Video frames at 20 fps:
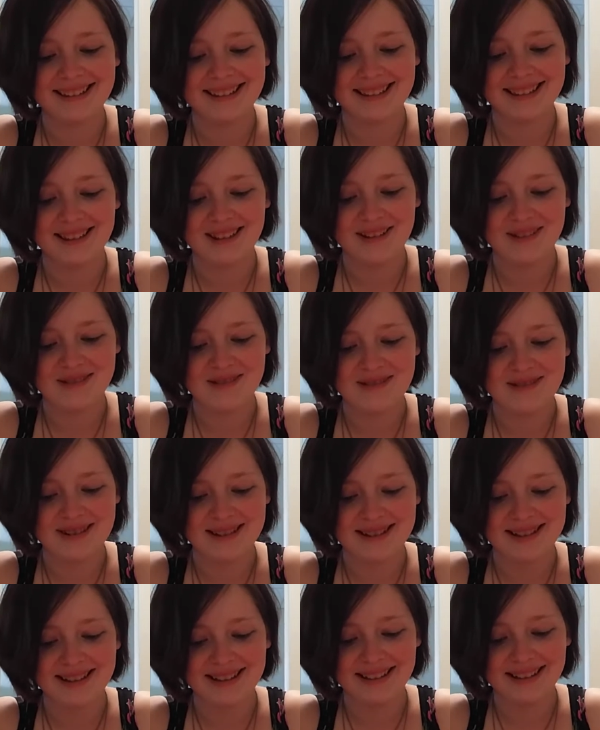
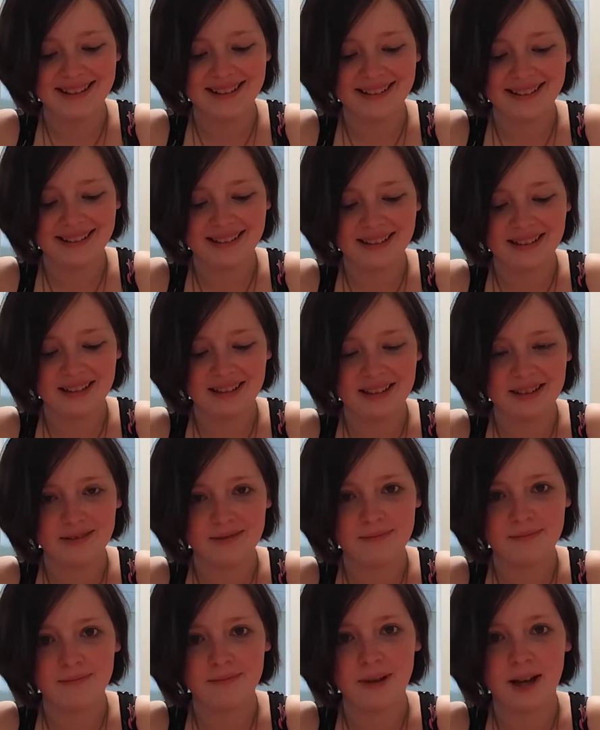So
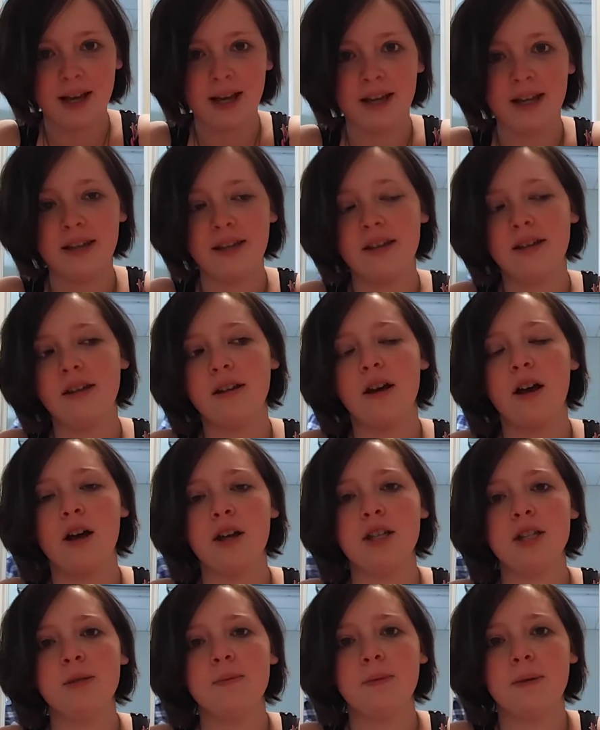my
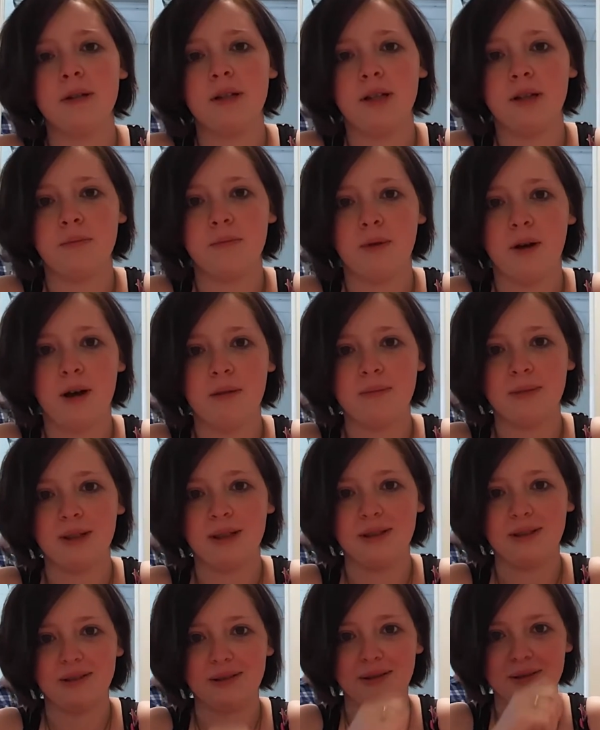husband had bought
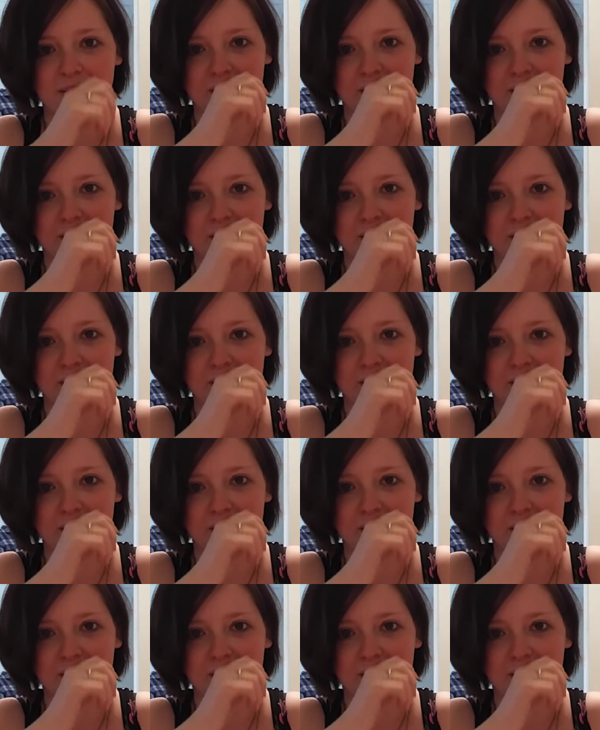me